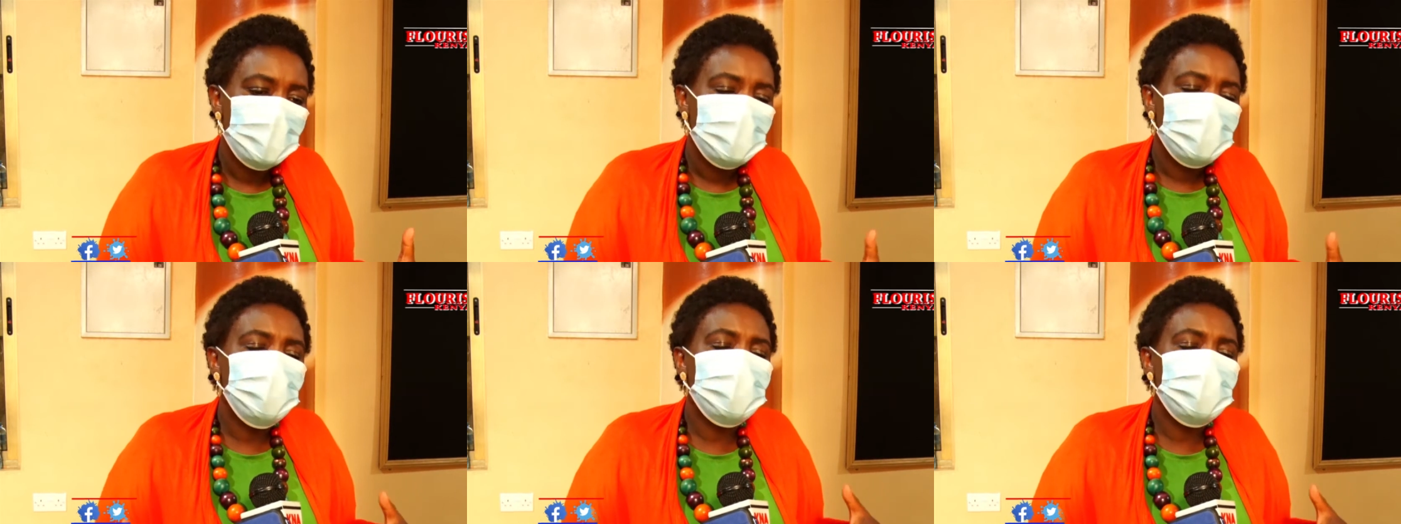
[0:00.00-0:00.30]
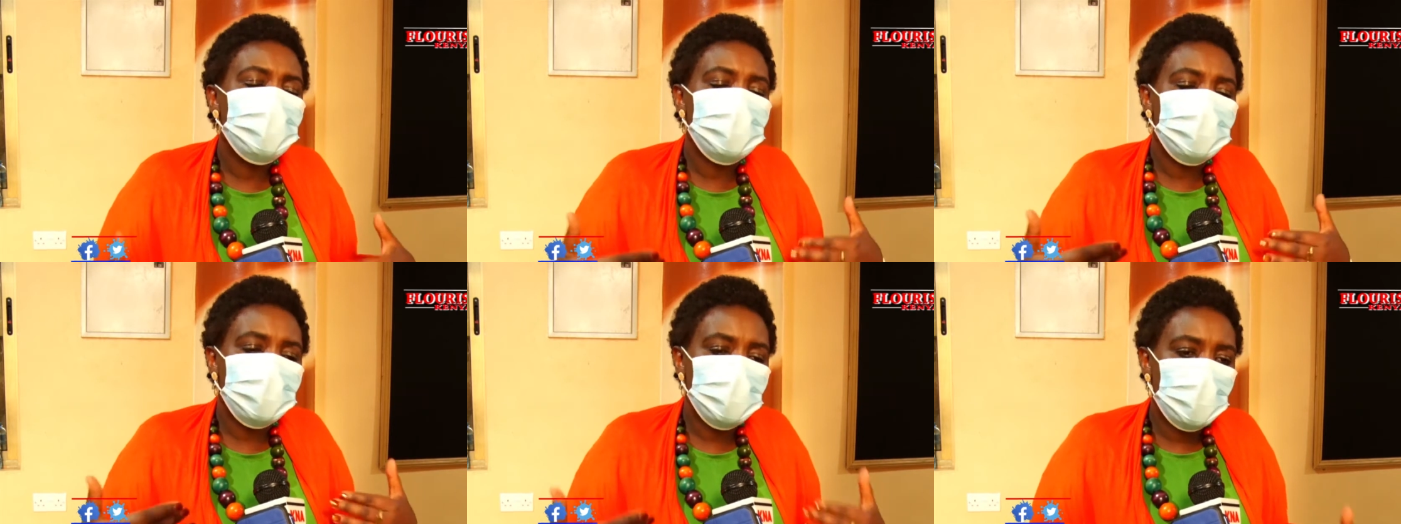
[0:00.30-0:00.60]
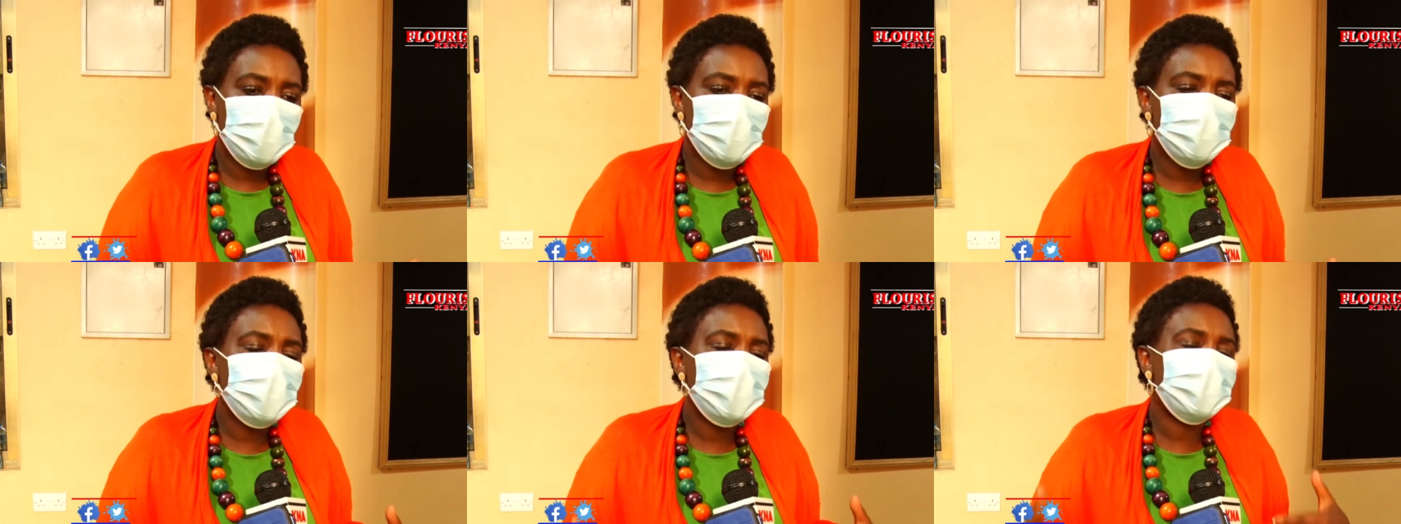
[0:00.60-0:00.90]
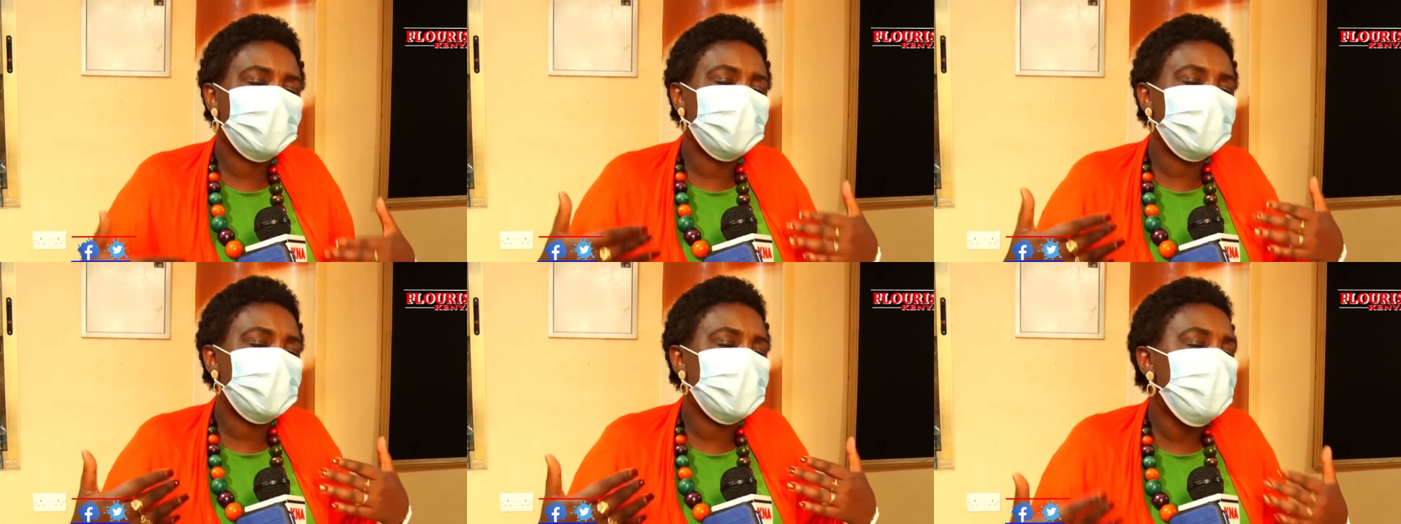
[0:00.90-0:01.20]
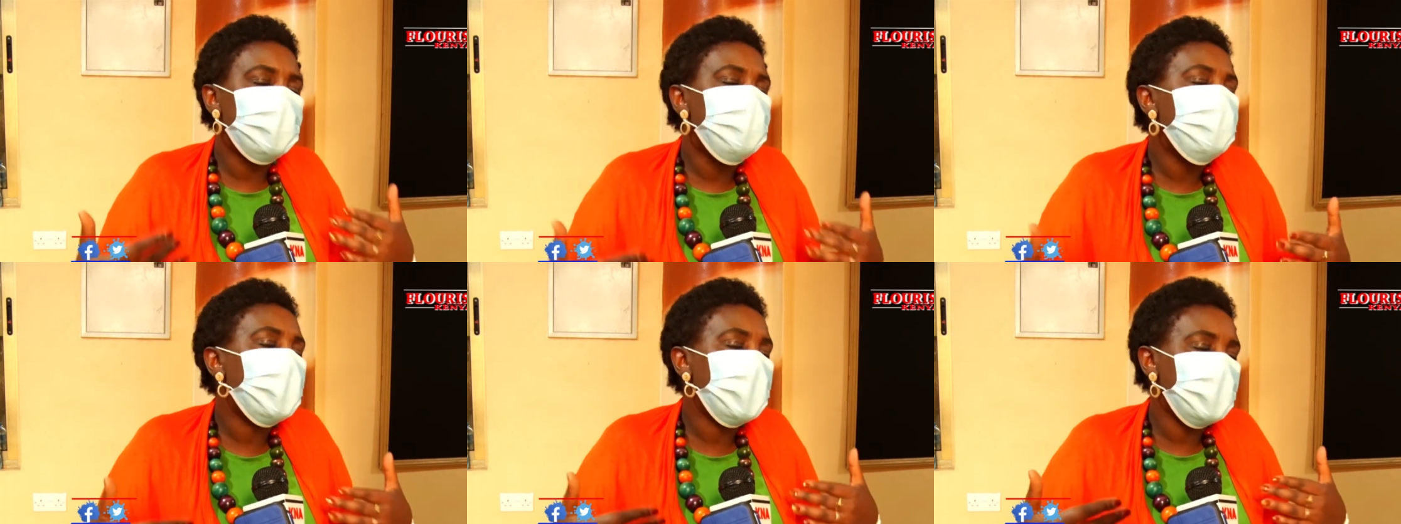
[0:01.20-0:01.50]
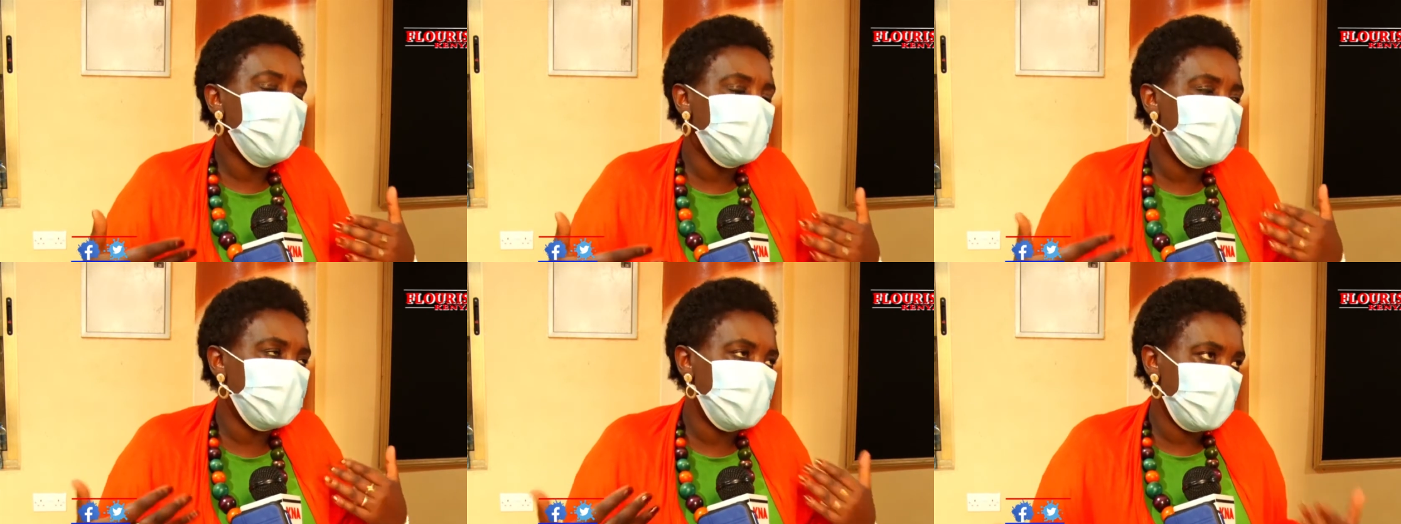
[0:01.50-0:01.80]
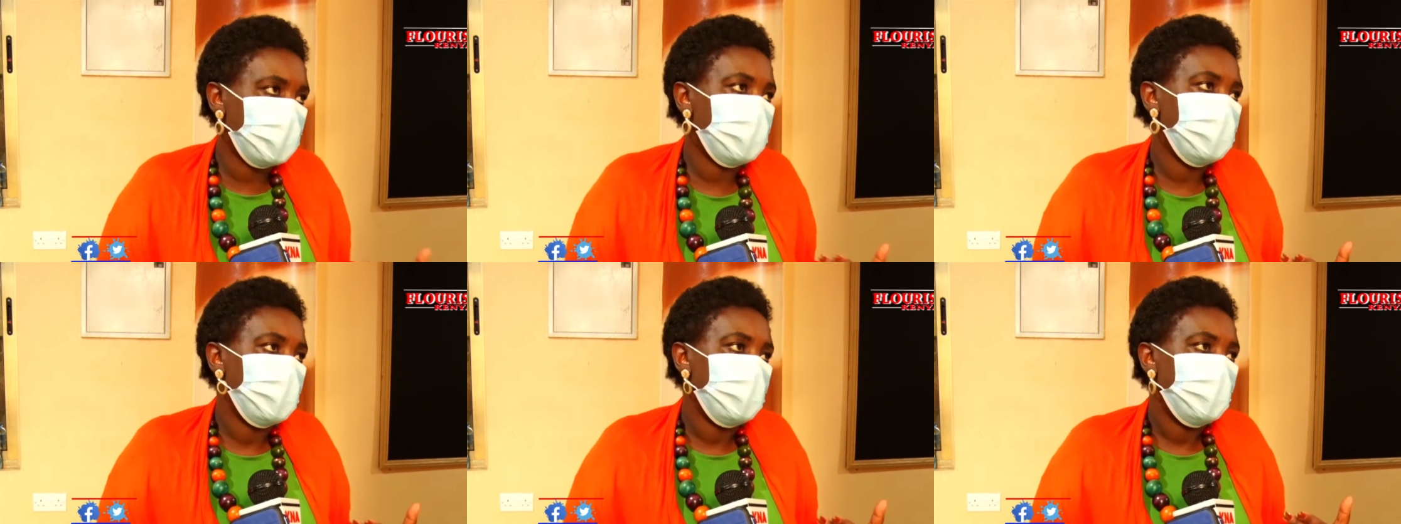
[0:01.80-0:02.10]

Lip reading: to stop stigmatizing